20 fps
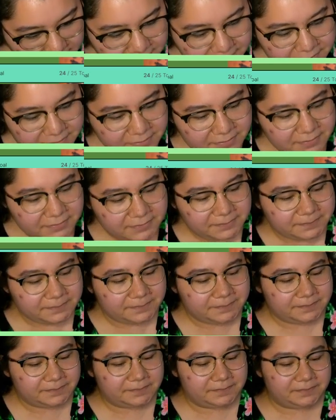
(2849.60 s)
you.
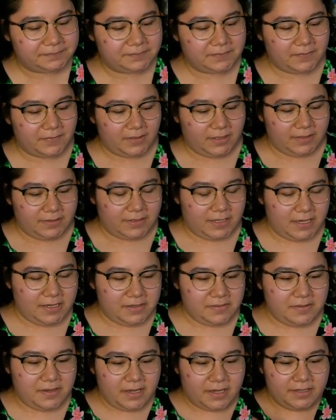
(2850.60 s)

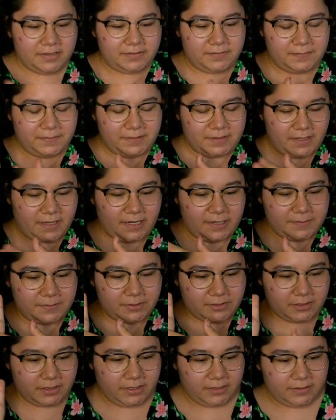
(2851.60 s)
Thank you guys for the hype
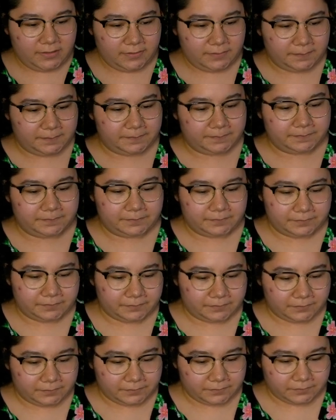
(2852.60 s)
train.
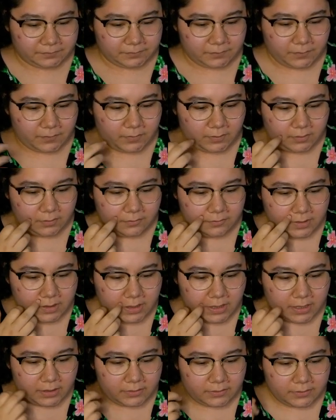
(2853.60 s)
We
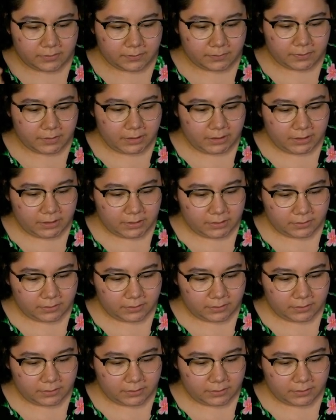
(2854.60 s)
got three